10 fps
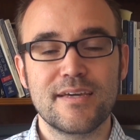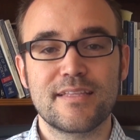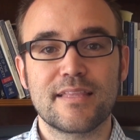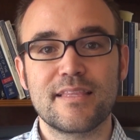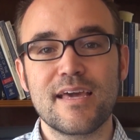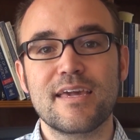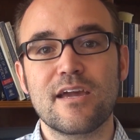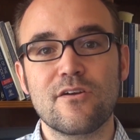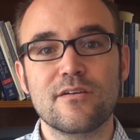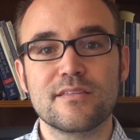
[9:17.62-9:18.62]
that they
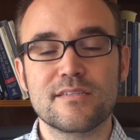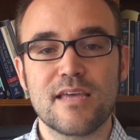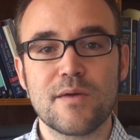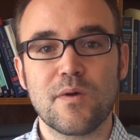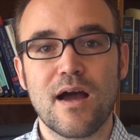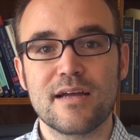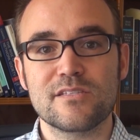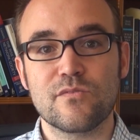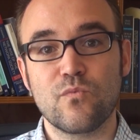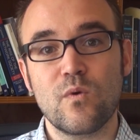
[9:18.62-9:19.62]
carry the same
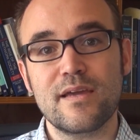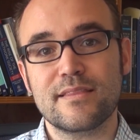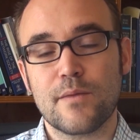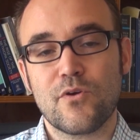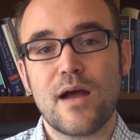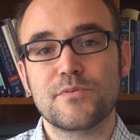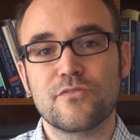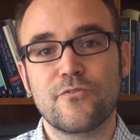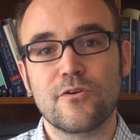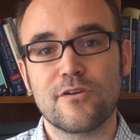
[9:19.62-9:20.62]
kinds of weight that perhaps
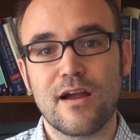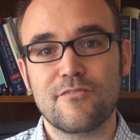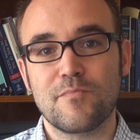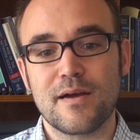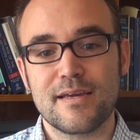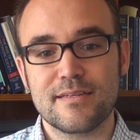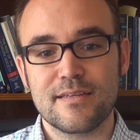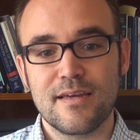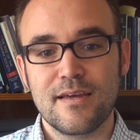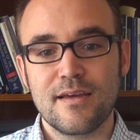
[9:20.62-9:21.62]
a photograph
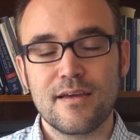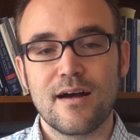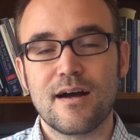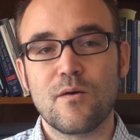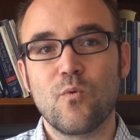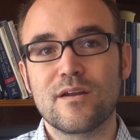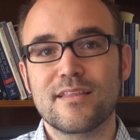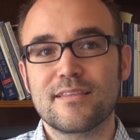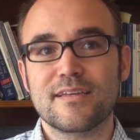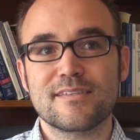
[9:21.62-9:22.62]
might. One of
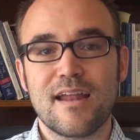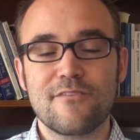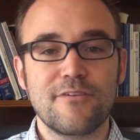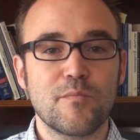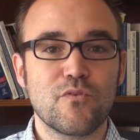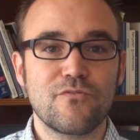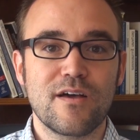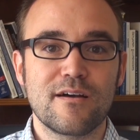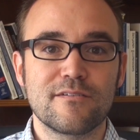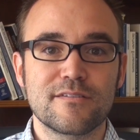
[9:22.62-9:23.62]
the things that I found
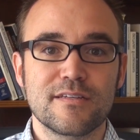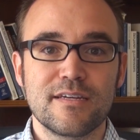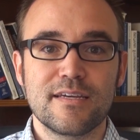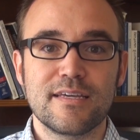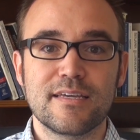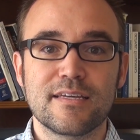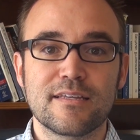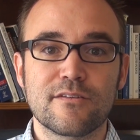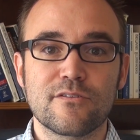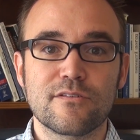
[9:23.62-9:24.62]
profound
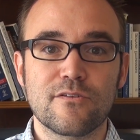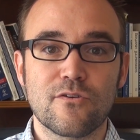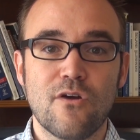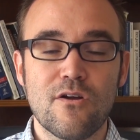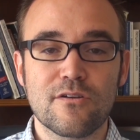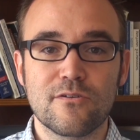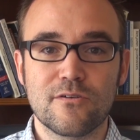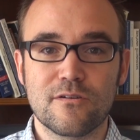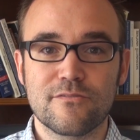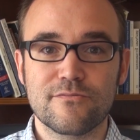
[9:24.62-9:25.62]
in her
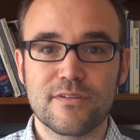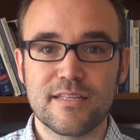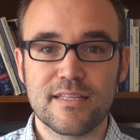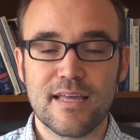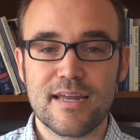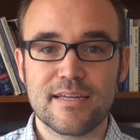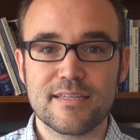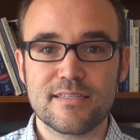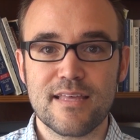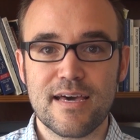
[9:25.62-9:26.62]
article in The Atlantic
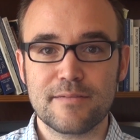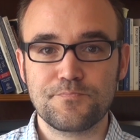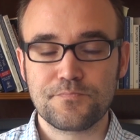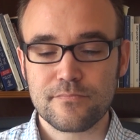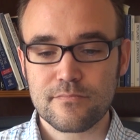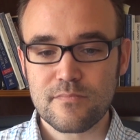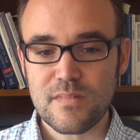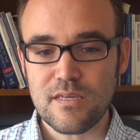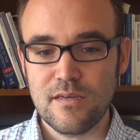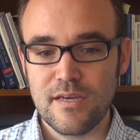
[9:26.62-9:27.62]
is that
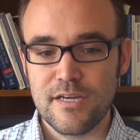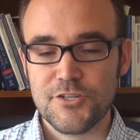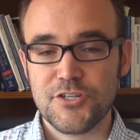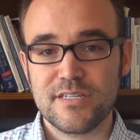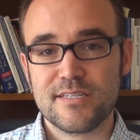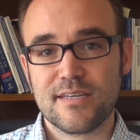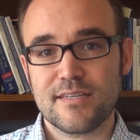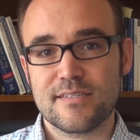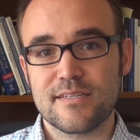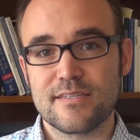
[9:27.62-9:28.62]
she
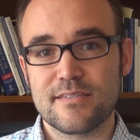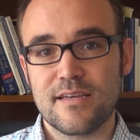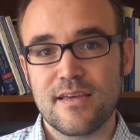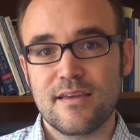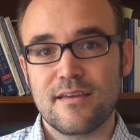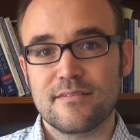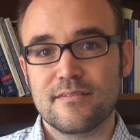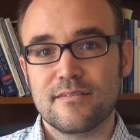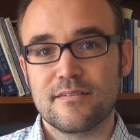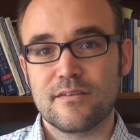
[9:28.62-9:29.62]
discusses
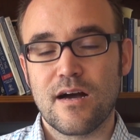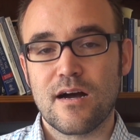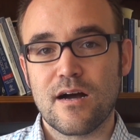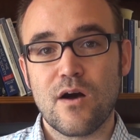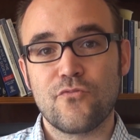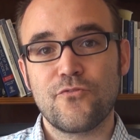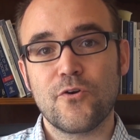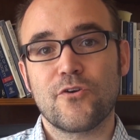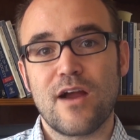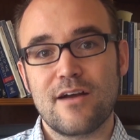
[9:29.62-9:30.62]
a
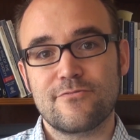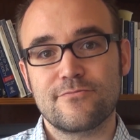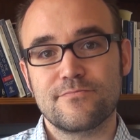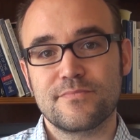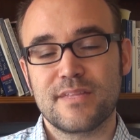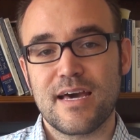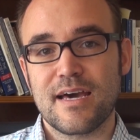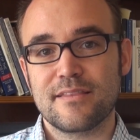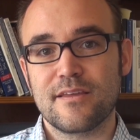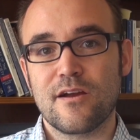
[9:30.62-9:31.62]
photograph,
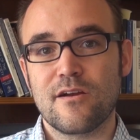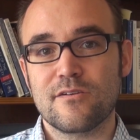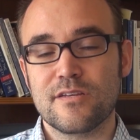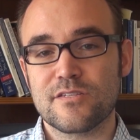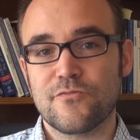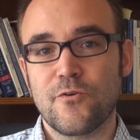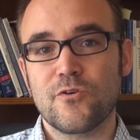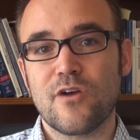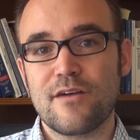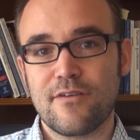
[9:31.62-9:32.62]
that there is a
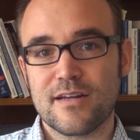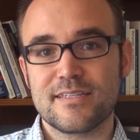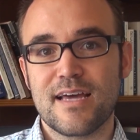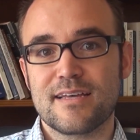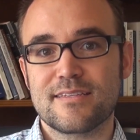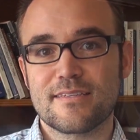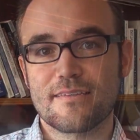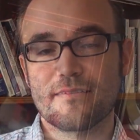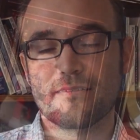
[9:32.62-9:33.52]
photograph on a desk,